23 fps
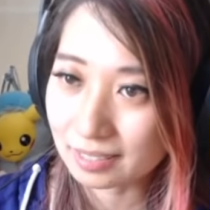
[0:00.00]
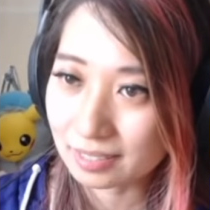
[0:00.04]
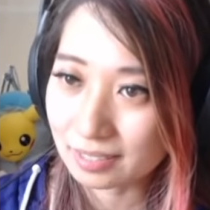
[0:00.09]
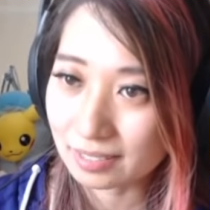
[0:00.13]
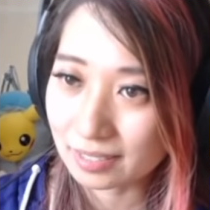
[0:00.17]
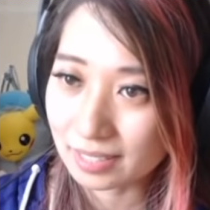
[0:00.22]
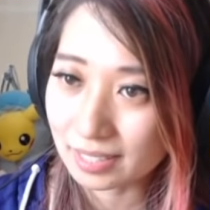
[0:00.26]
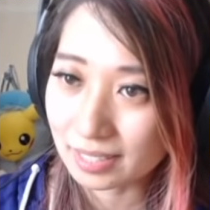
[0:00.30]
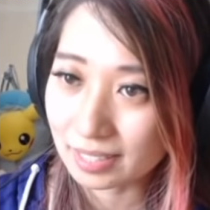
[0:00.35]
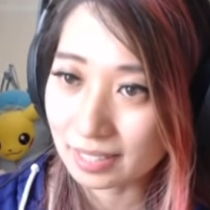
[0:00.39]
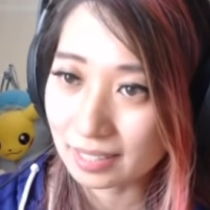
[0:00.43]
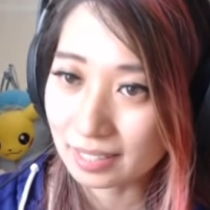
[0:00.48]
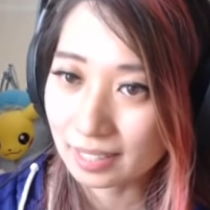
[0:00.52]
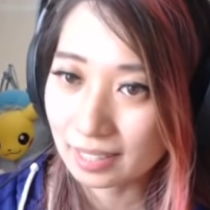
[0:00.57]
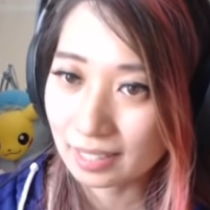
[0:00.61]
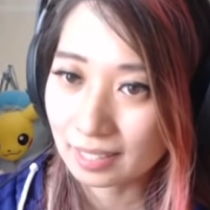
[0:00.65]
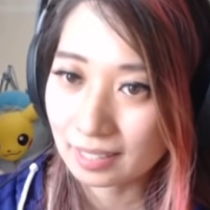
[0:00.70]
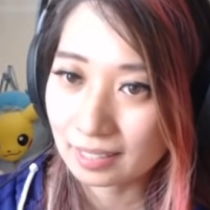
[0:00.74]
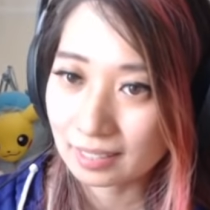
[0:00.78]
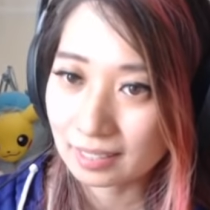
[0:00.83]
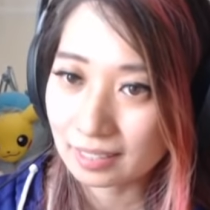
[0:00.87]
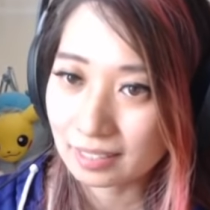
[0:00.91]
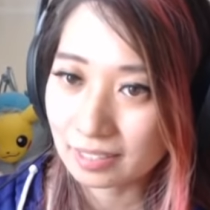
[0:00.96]
to see.
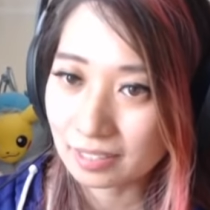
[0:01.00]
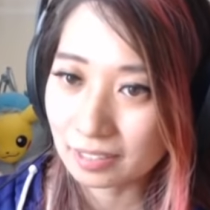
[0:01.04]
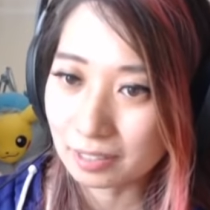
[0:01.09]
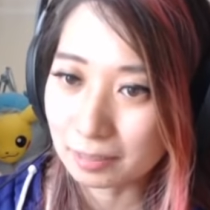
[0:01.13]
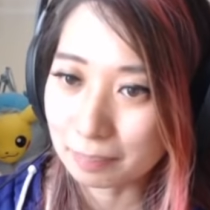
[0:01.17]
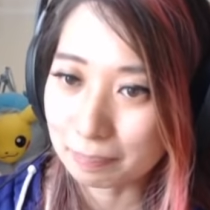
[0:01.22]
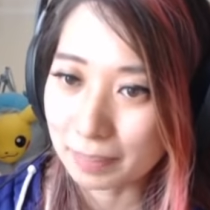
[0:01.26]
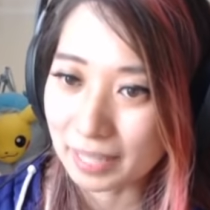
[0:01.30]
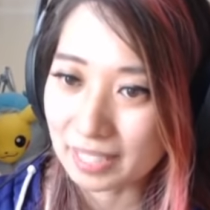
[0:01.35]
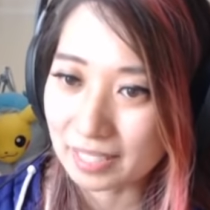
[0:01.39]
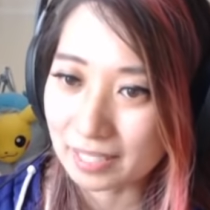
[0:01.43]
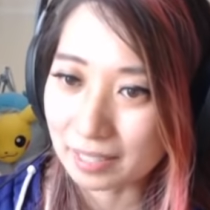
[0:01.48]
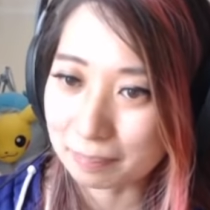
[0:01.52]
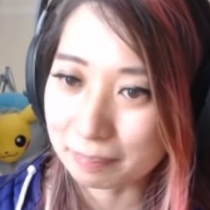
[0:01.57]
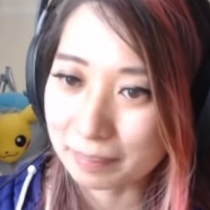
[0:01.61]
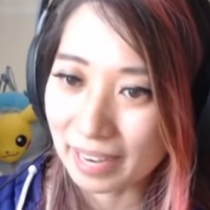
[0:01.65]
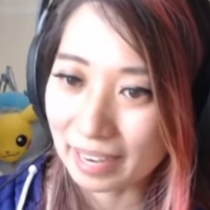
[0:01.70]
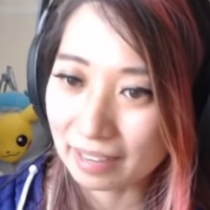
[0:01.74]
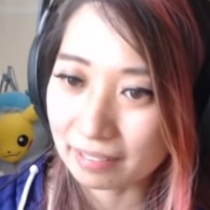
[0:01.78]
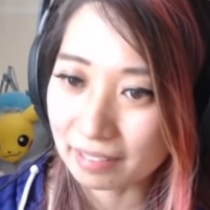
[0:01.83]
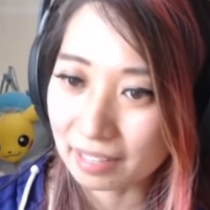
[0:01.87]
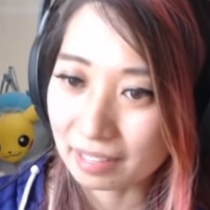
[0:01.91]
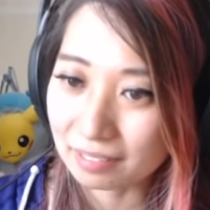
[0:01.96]
Let's do the basic
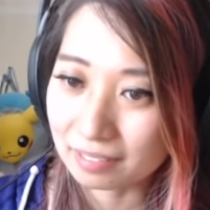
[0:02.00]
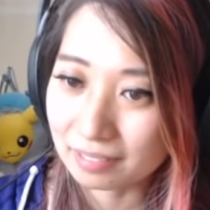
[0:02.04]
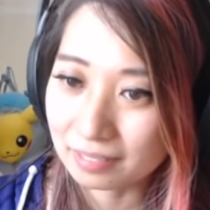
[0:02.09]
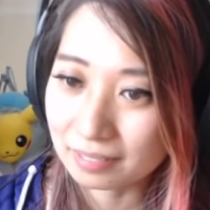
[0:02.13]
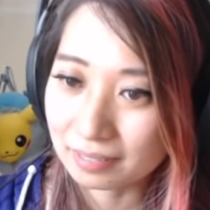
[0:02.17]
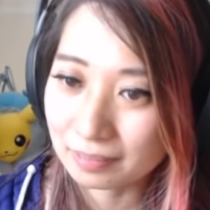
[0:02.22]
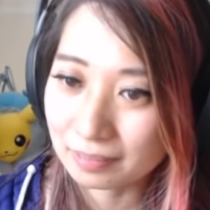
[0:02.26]
background.